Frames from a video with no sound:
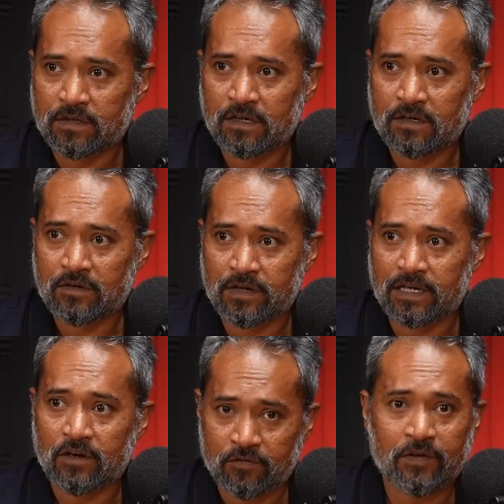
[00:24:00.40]
right,
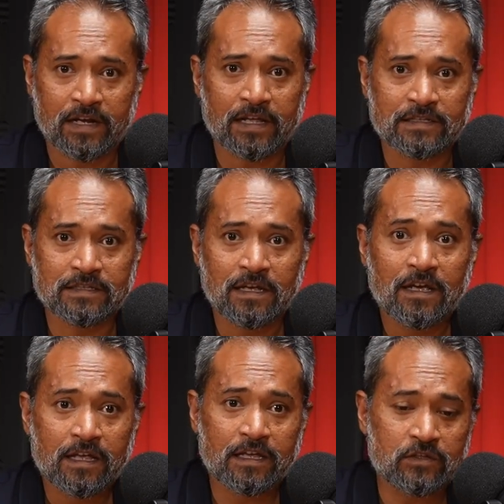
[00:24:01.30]
of finance
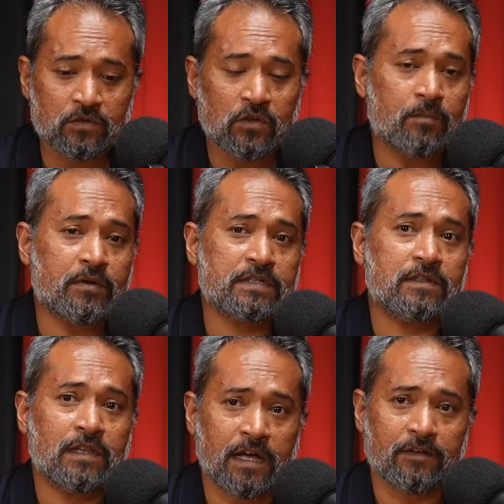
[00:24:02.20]
into your personal
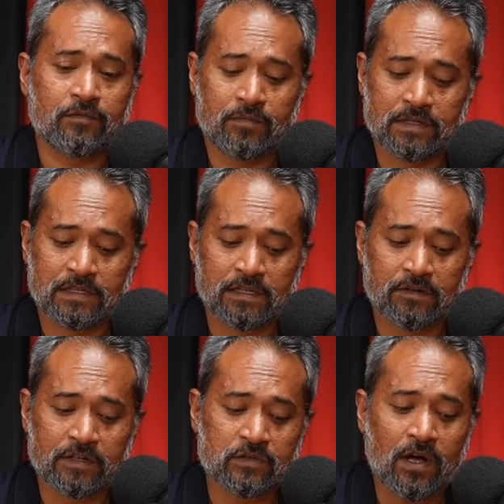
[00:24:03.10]
life, basically, right?
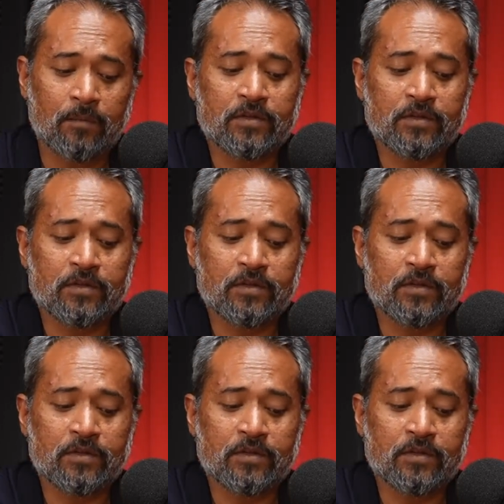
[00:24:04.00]
So how much are you